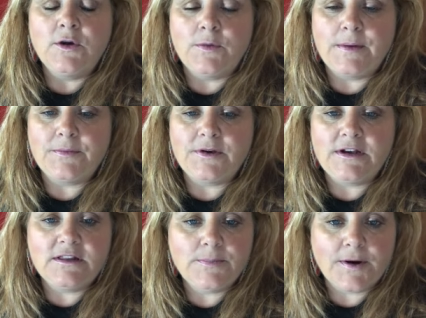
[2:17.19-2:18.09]
Remember, you
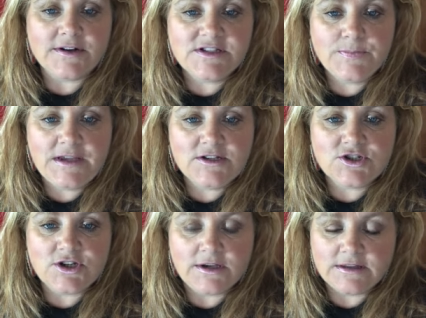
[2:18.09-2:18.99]
need the part of
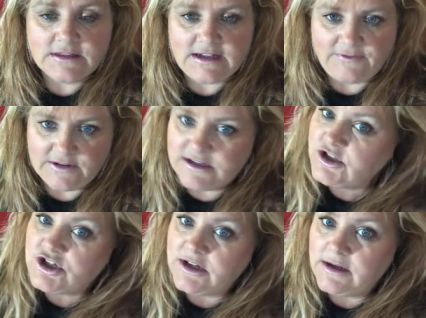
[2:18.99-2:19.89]
speech, the
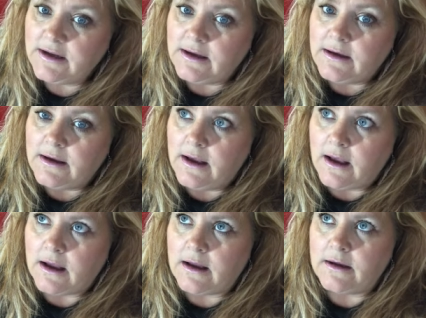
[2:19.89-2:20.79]
definition,
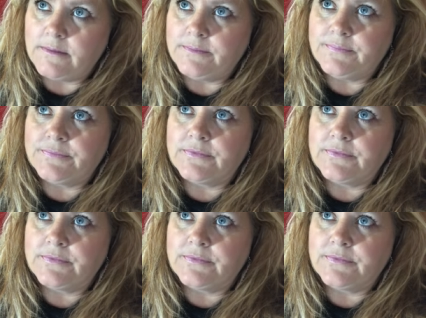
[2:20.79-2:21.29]
um,